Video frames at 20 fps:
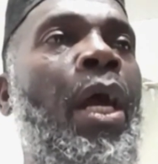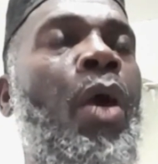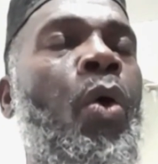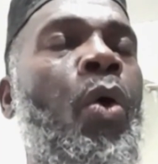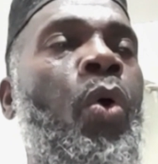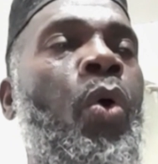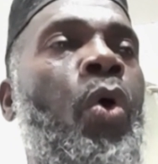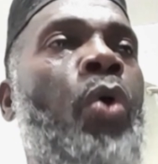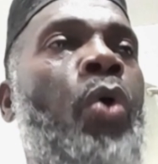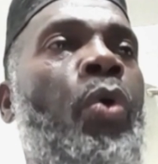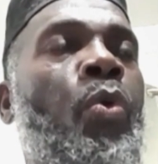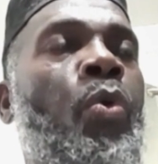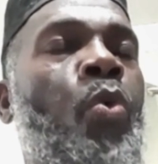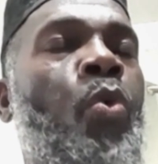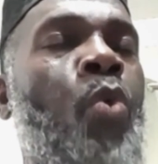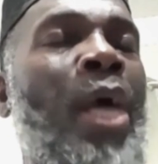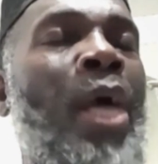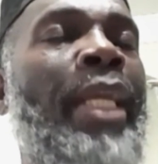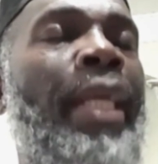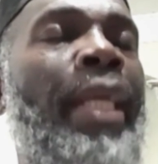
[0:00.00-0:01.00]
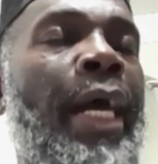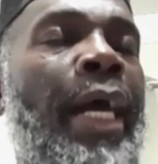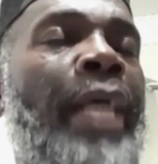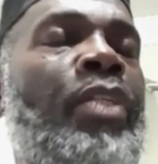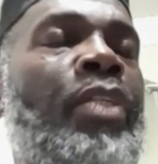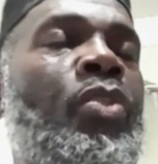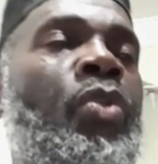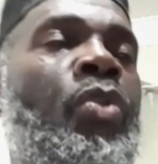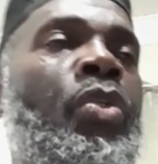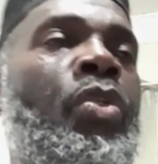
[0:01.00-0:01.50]
All one
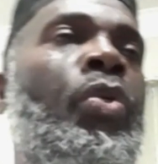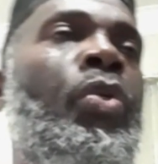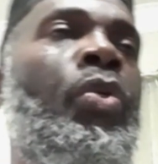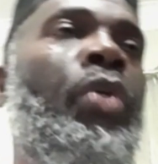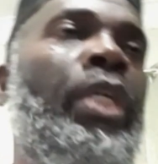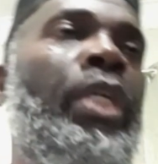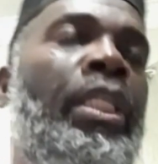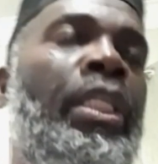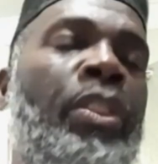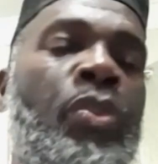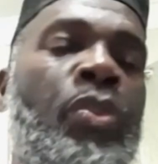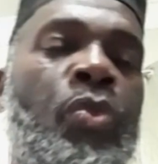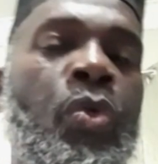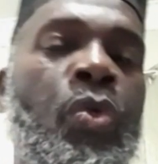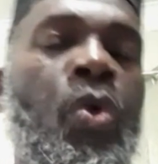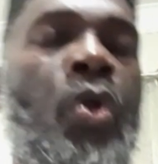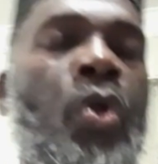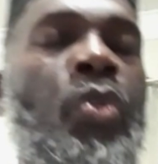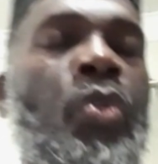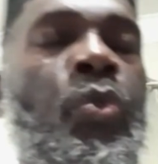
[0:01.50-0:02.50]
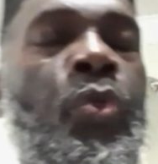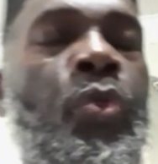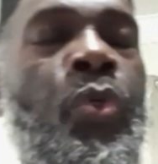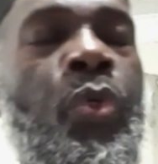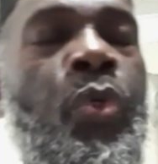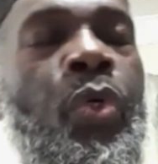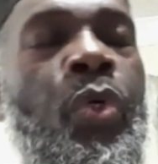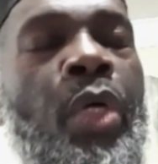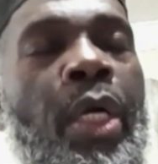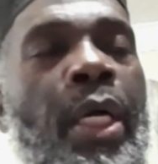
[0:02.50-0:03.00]
has to do is to go
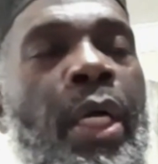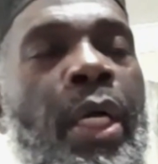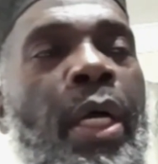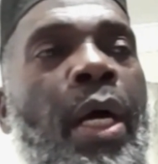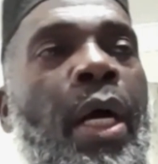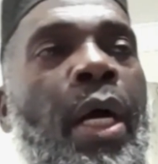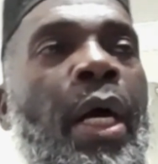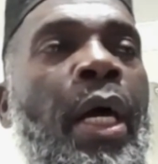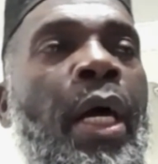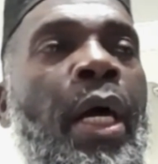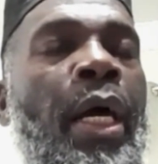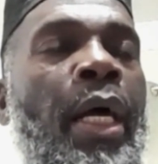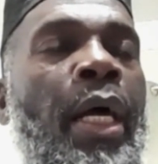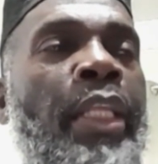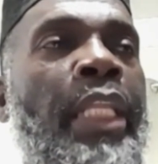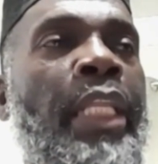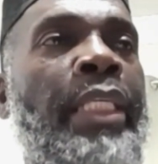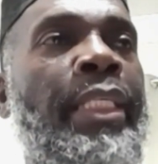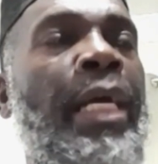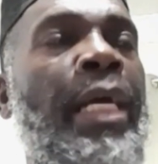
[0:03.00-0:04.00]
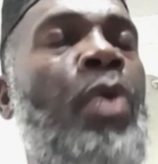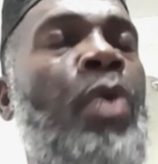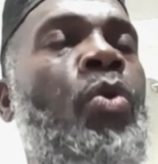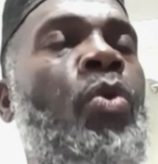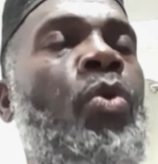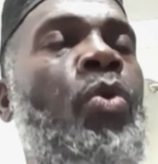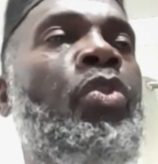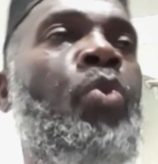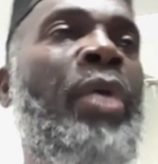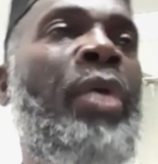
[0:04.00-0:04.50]
to the
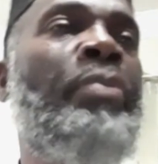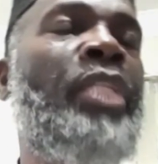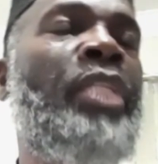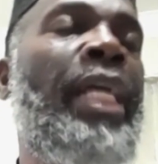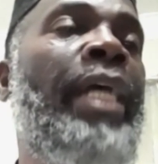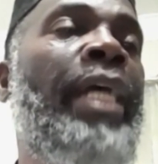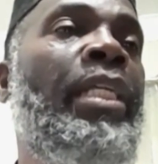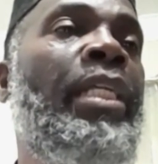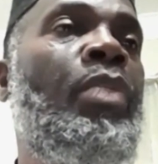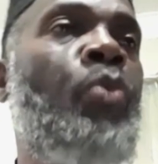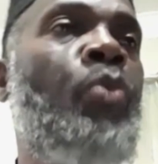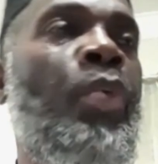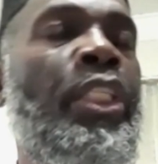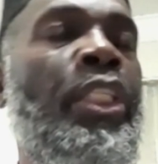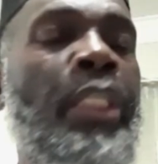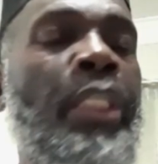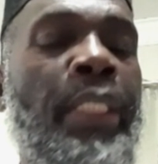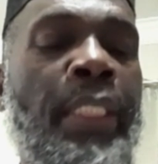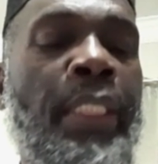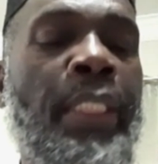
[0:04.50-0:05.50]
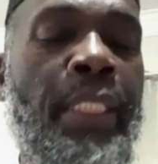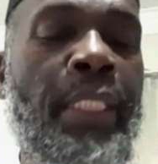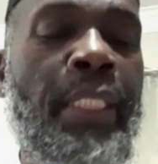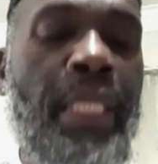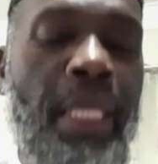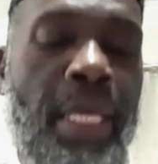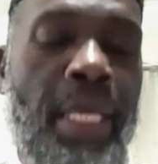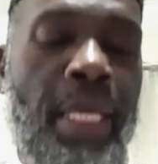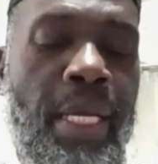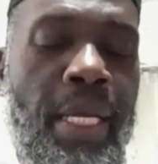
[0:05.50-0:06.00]
Sahuc's website, which is
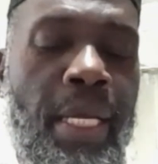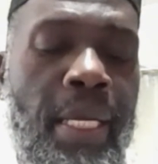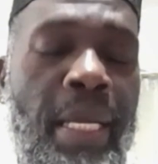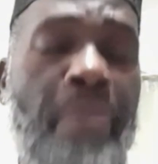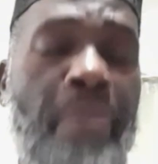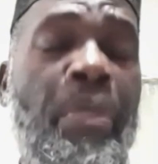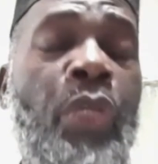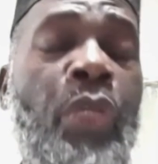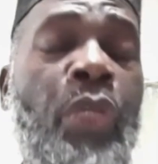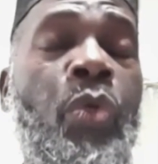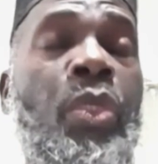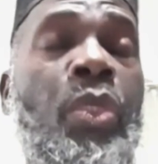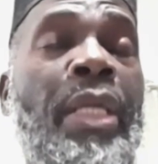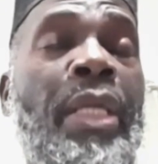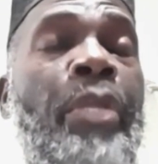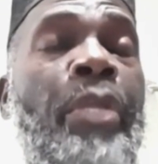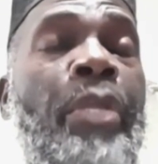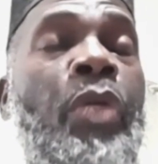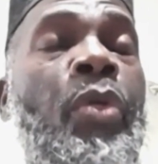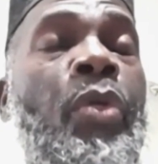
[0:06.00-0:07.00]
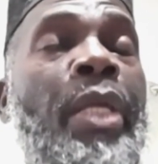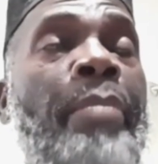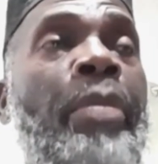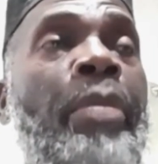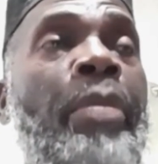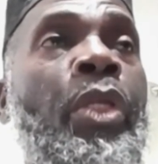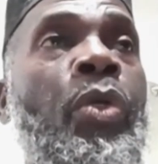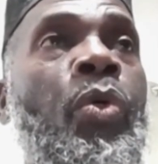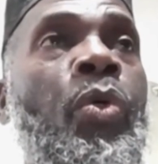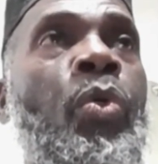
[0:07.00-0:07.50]

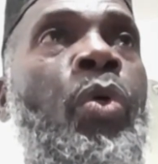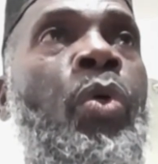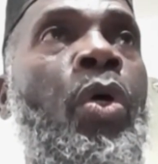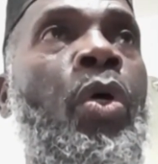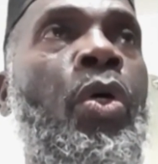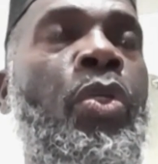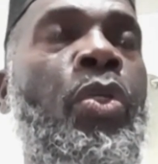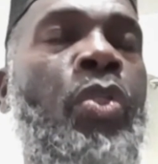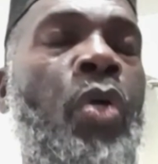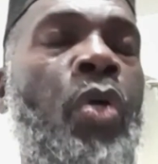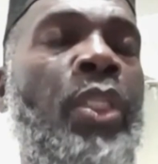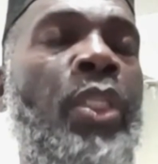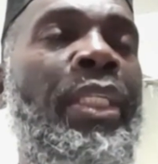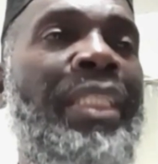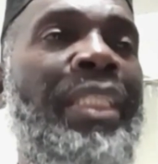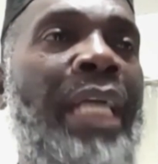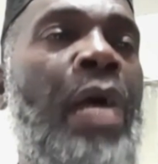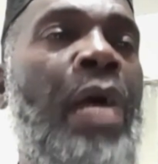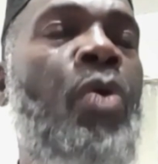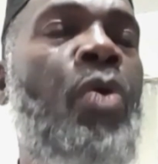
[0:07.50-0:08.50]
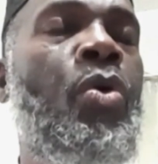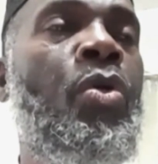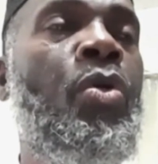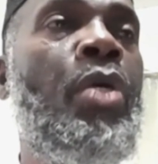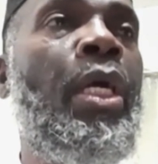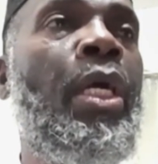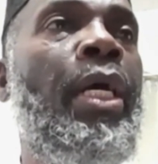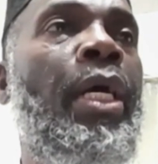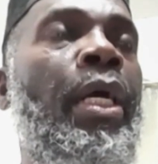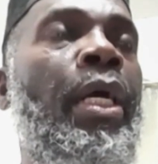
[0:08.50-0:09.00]
www.sahuc.co.za.